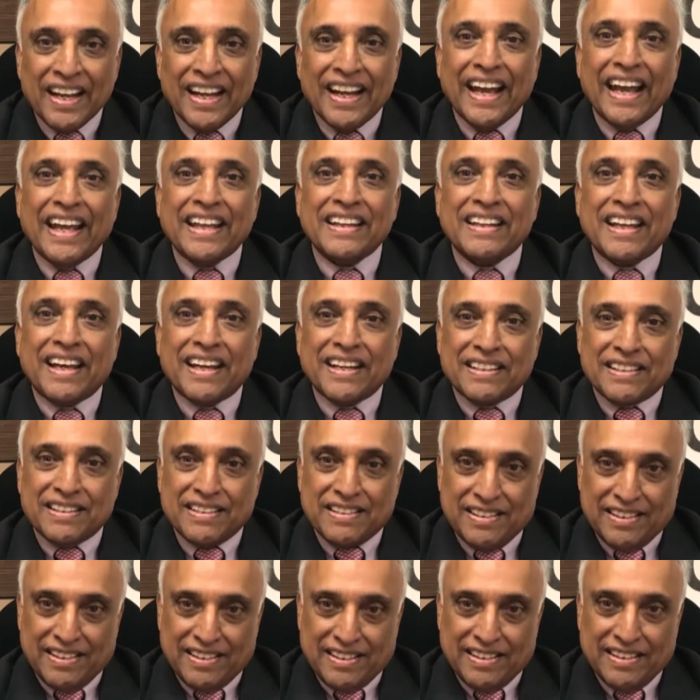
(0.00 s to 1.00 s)
and
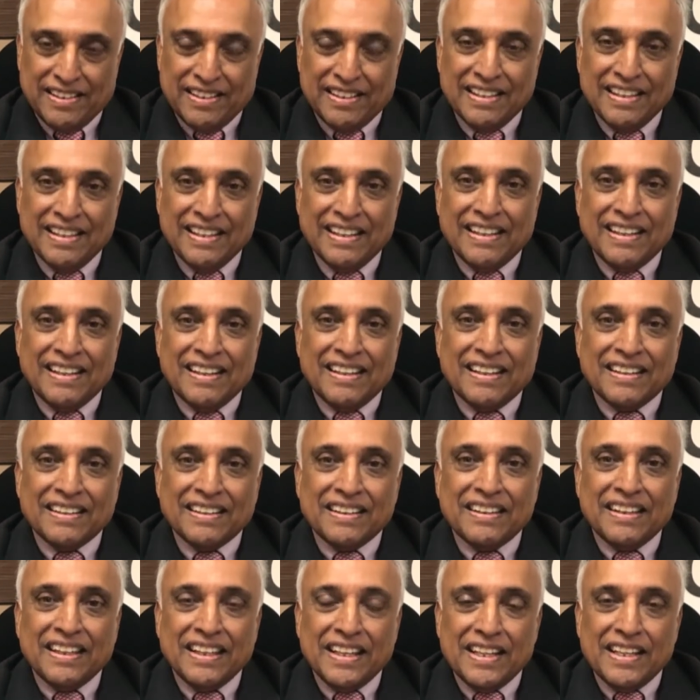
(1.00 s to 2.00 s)
that
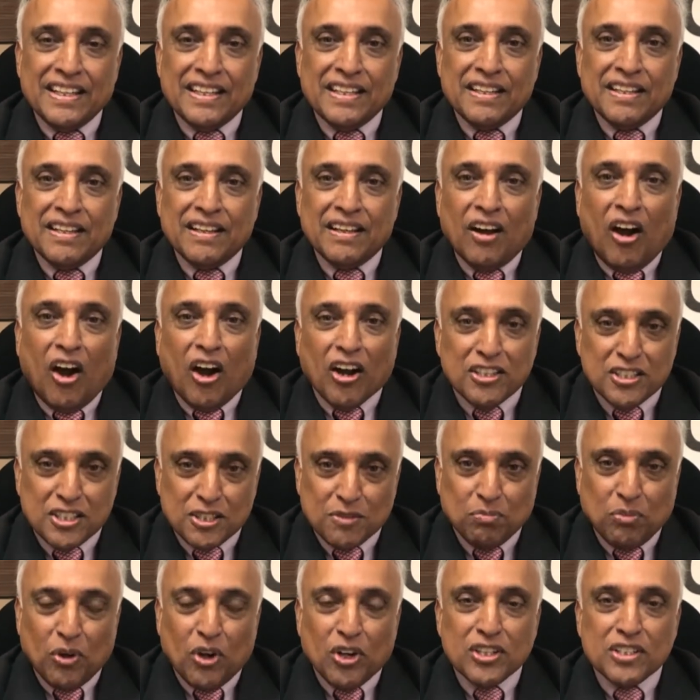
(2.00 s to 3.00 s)
the
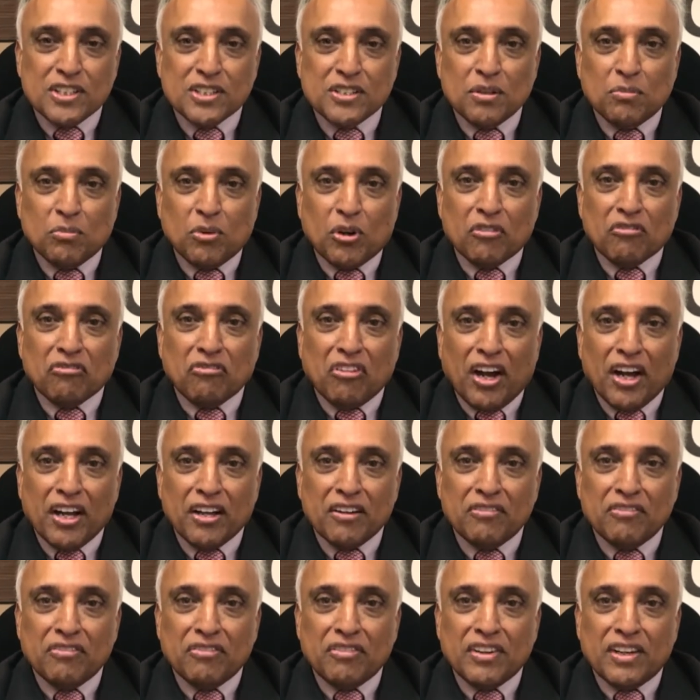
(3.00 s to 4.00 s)
hotspots, about
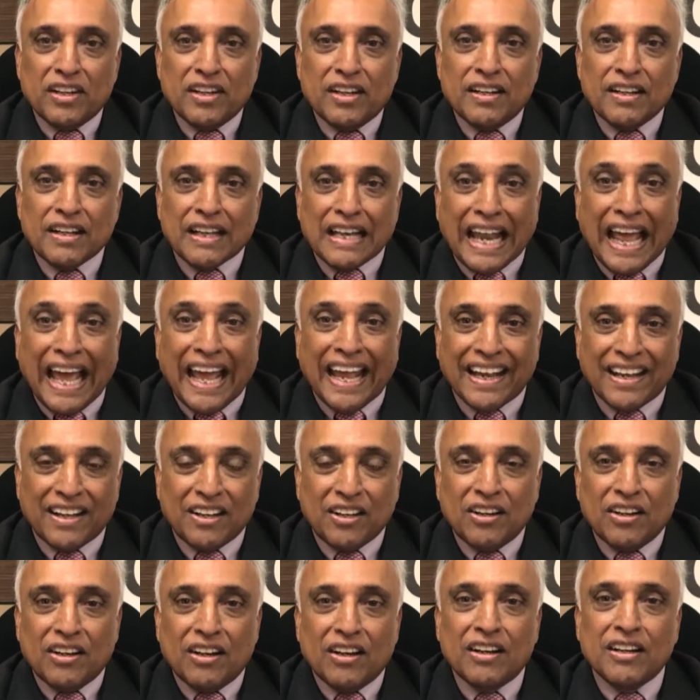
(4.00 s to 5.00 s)
5
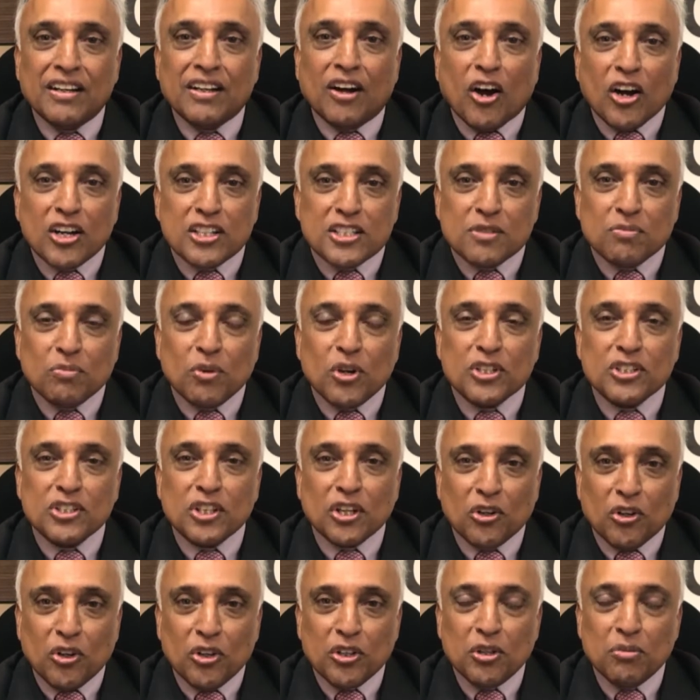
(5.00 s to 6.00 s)
lakh hotspots,
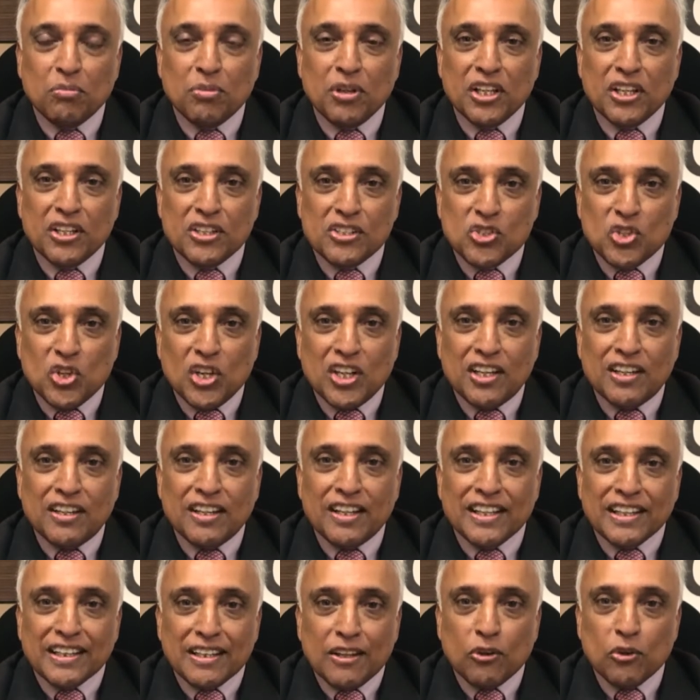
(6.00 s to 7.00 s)
are going to be
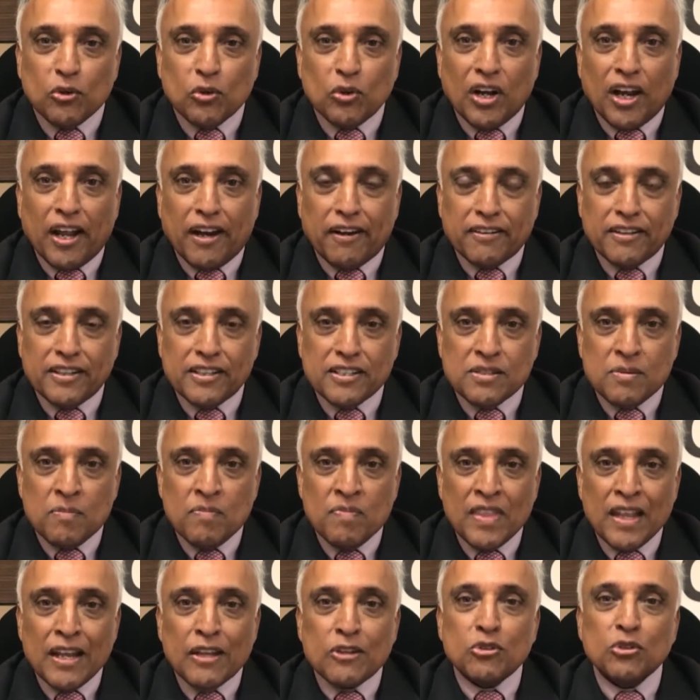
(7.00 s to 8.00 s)
initiated in the rural areas.